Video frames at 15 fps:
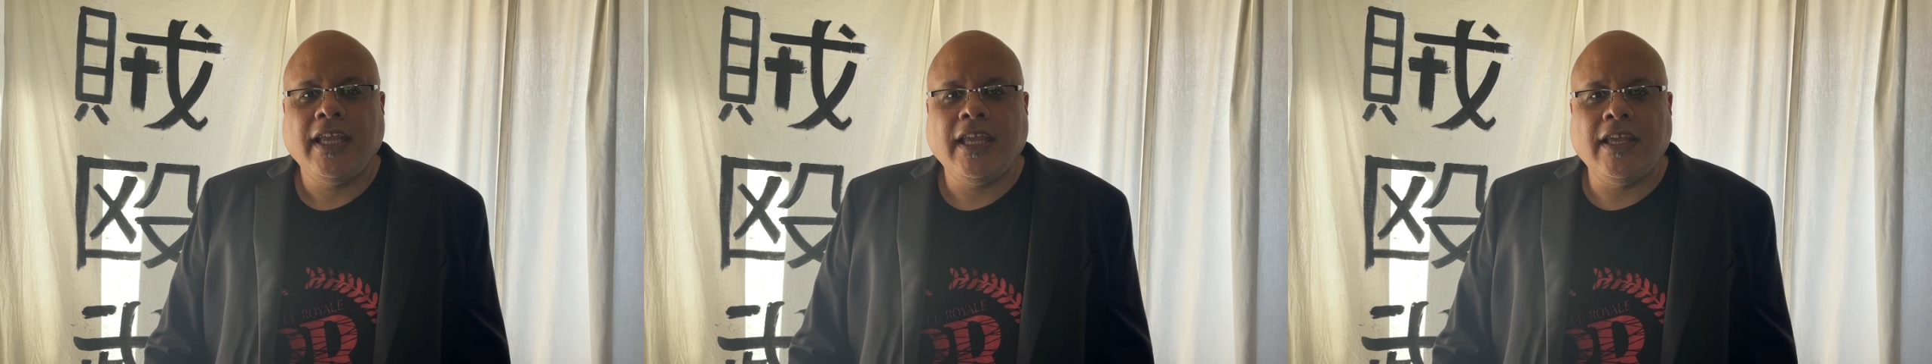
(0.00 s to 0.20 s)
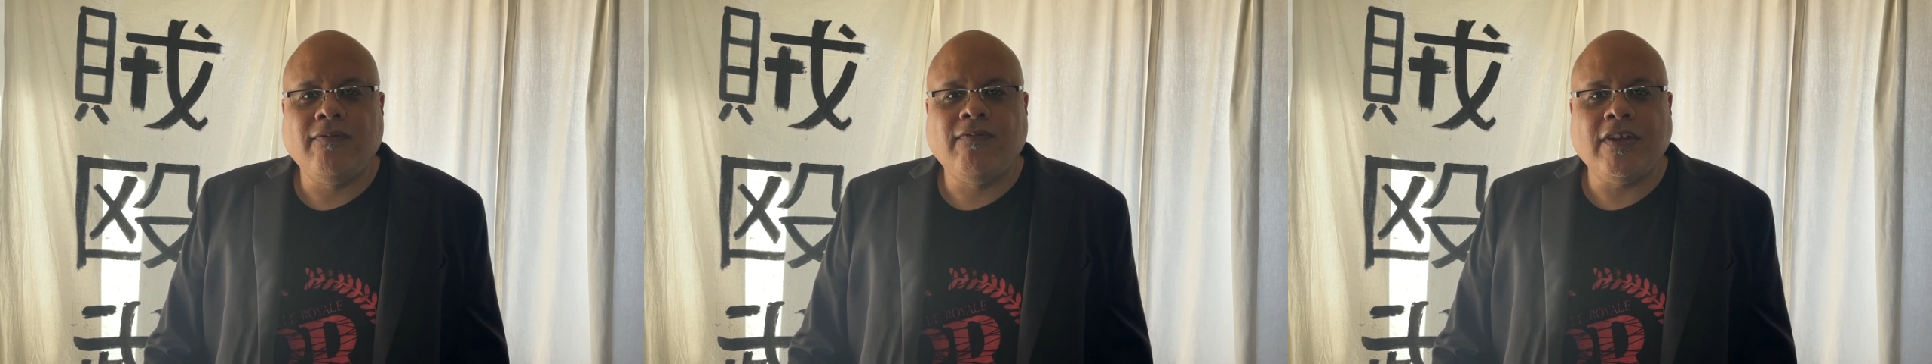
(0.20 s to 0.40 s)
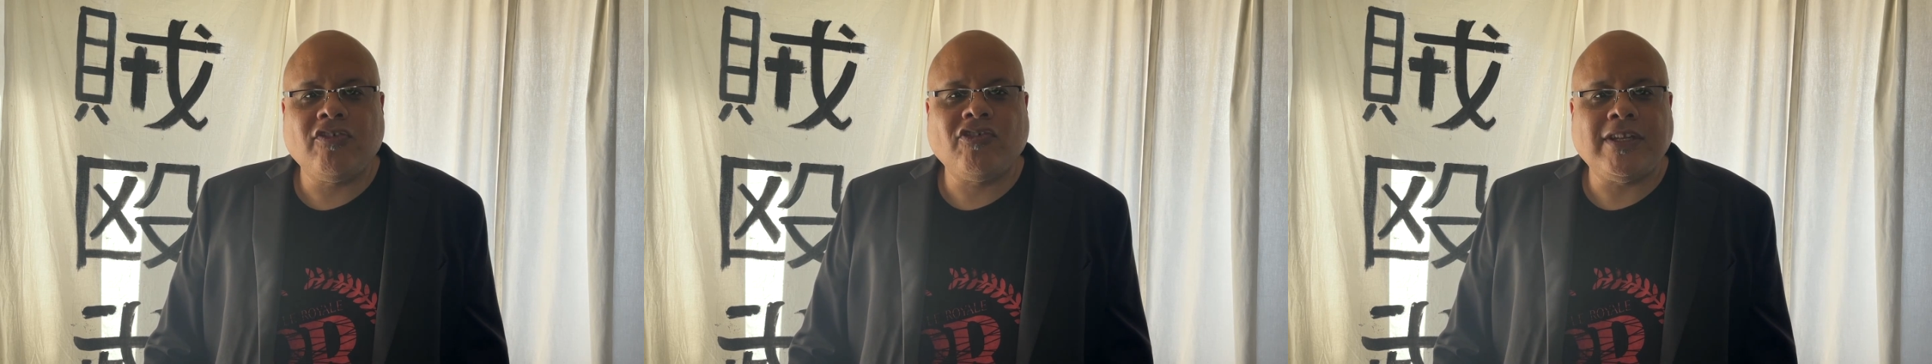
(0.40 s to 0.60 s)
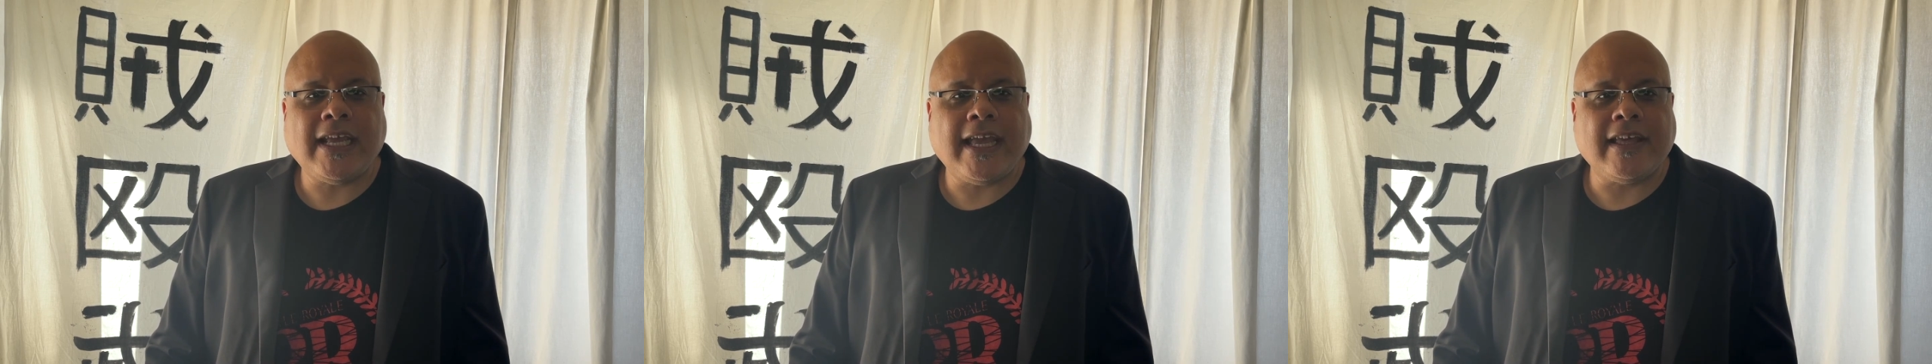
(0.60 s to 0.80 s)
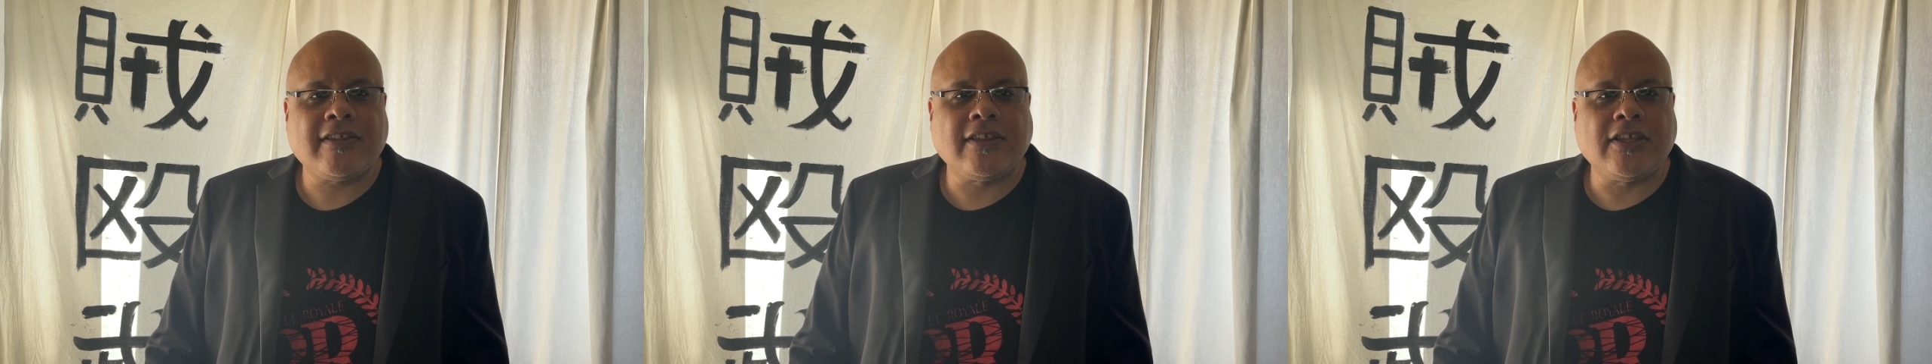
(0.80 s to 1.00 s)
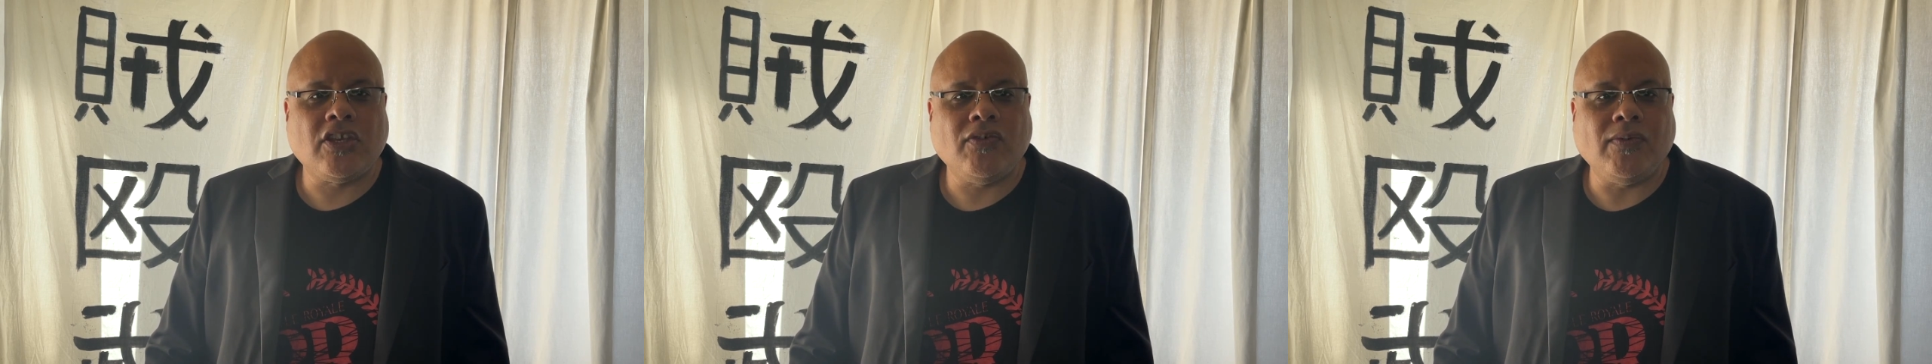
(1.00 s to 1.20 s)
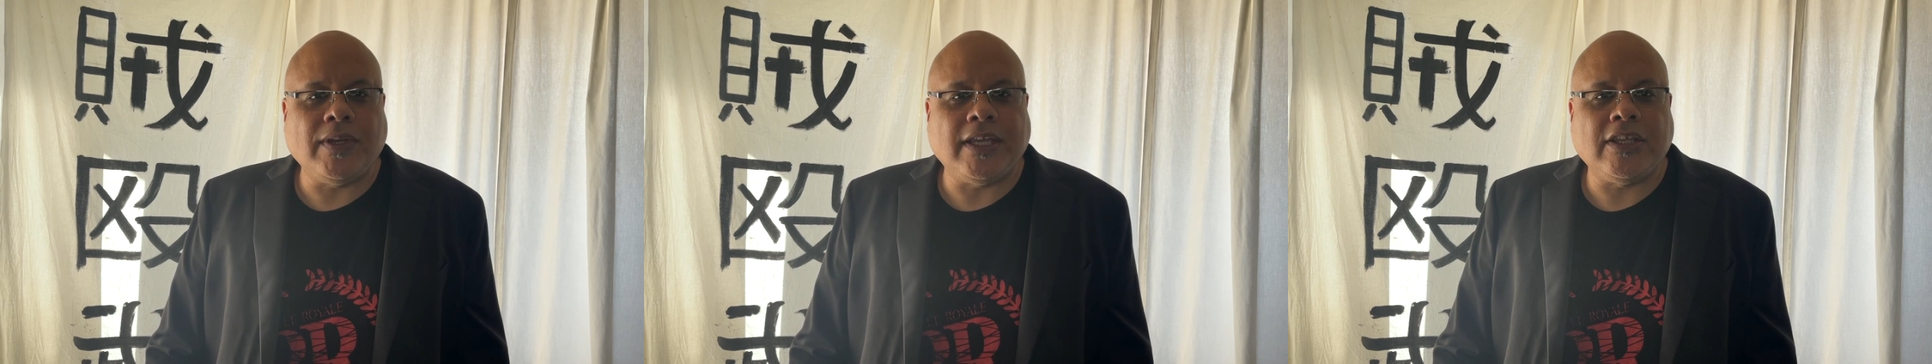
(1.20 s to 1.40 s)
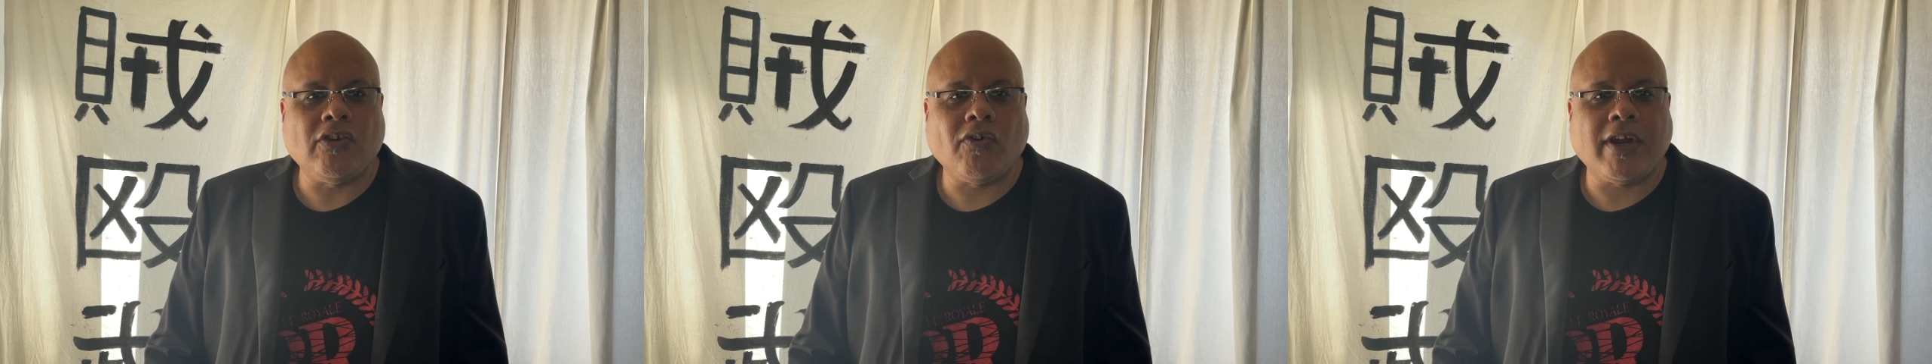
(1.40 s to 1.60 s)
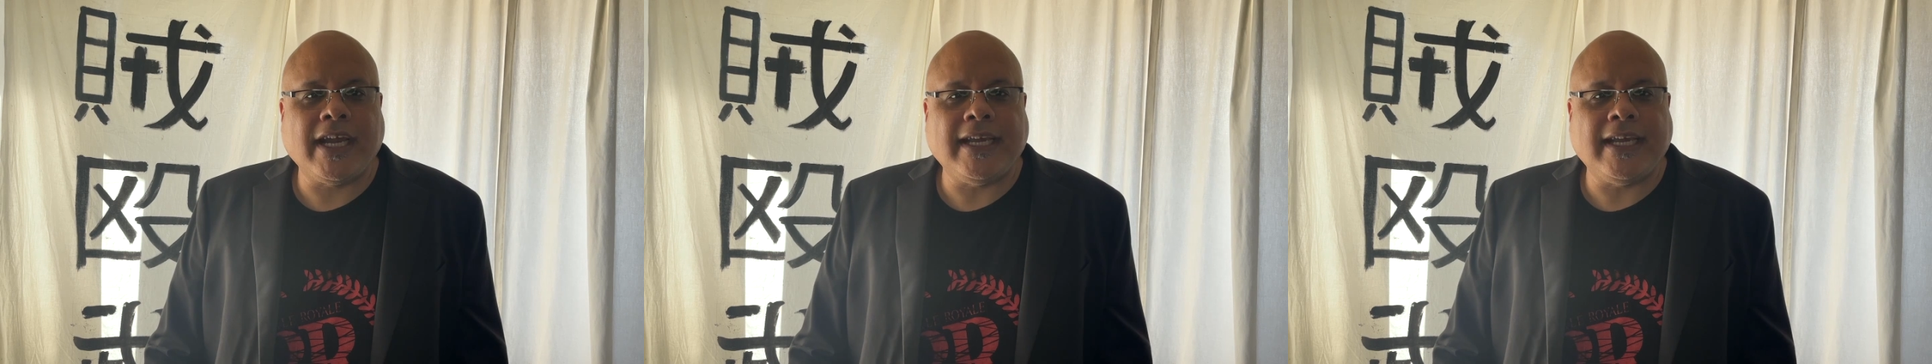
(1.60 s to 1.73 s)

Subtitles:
Envision executing your